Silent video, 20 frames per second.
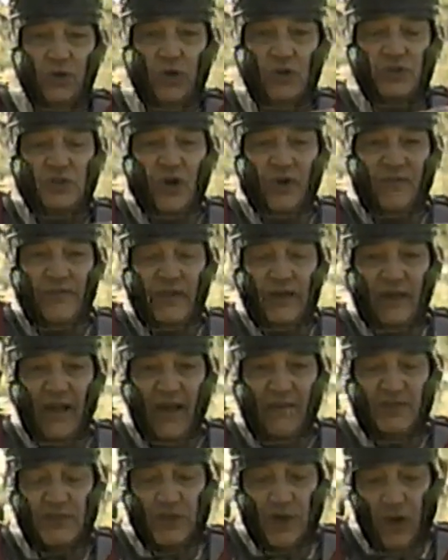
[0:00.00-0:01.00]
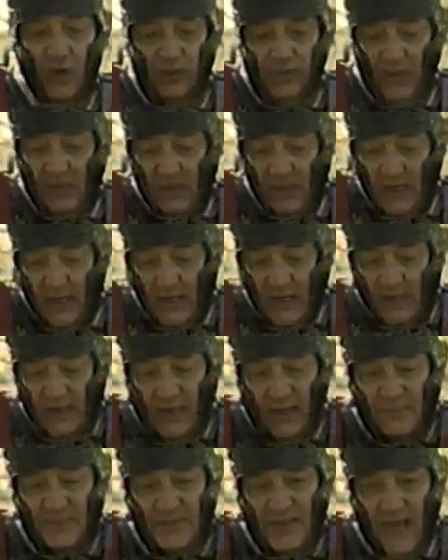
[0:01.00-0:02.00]
Goes over the left shoulder,
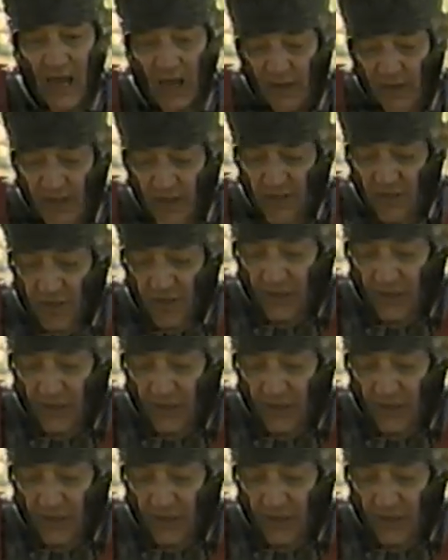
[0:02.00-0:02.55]
comes down, and